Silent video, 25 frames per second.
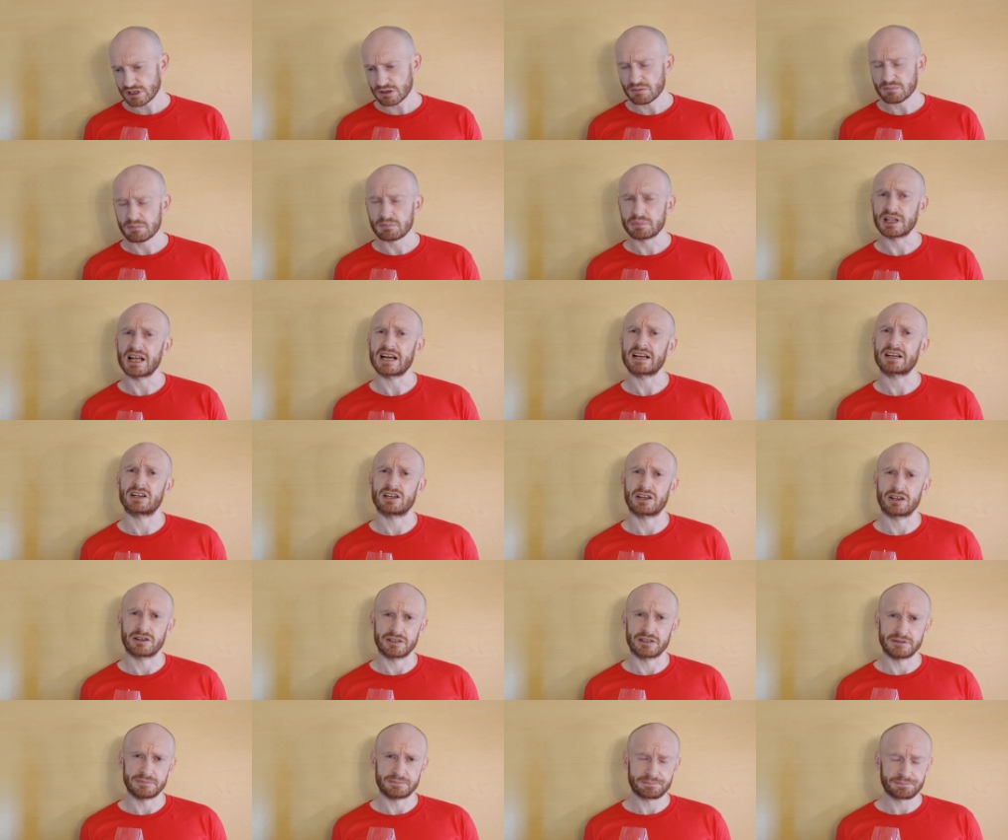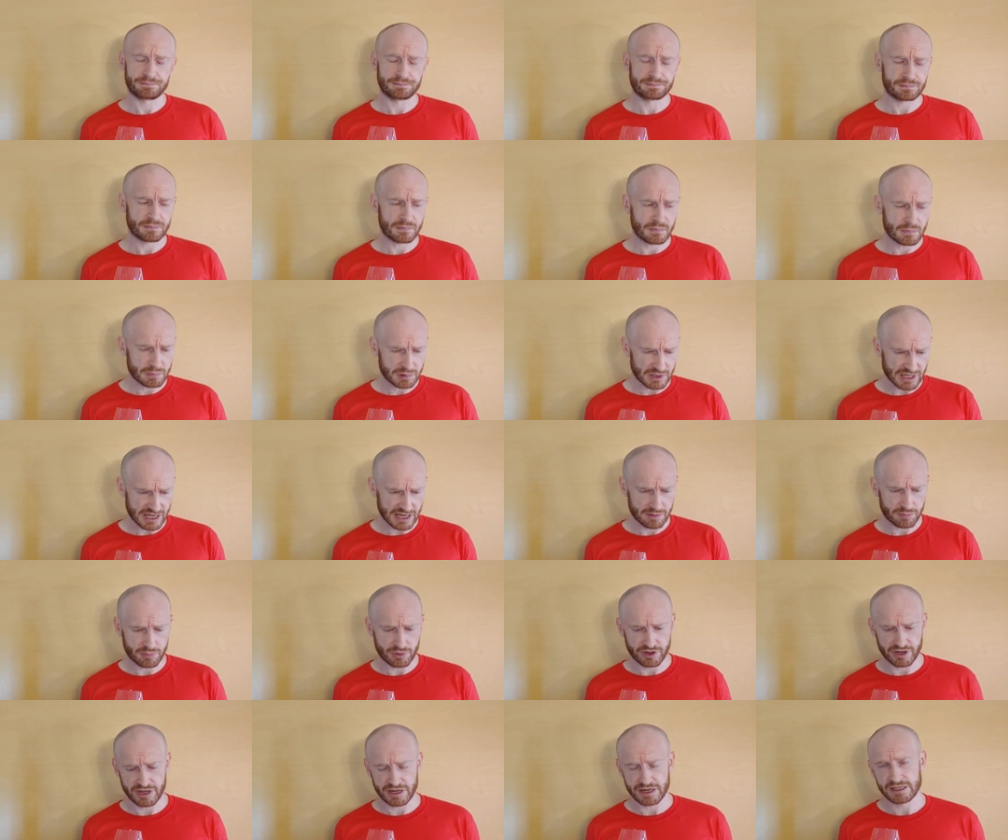blackcurrant,
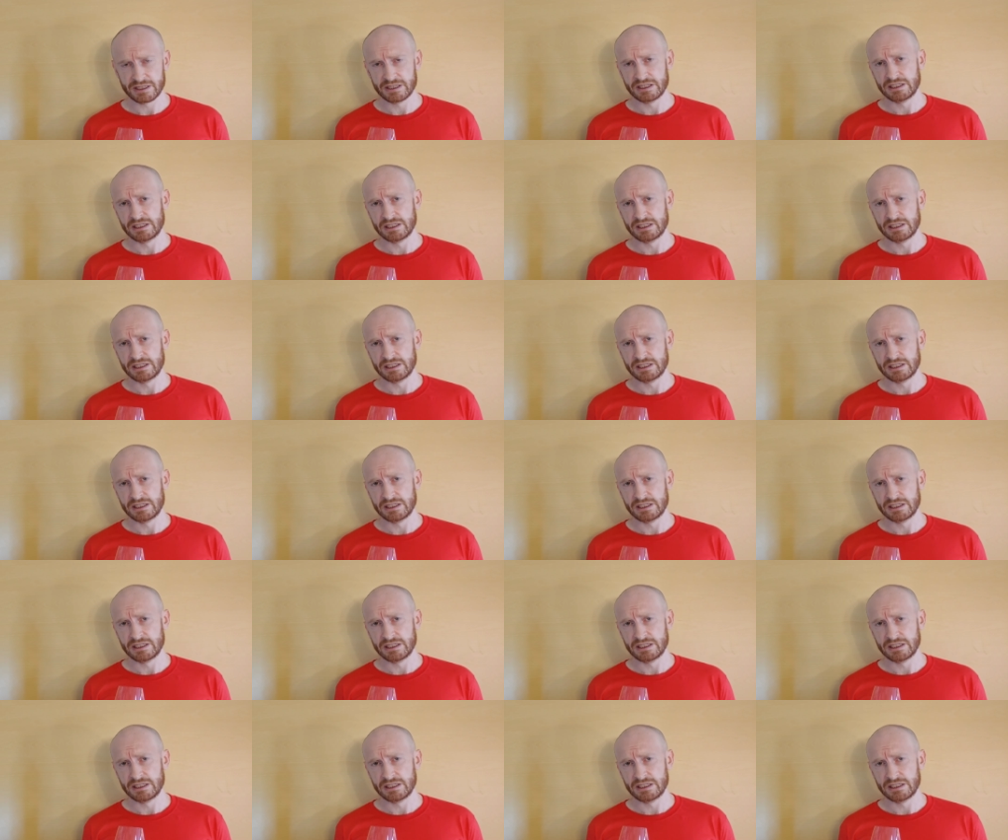blackberry,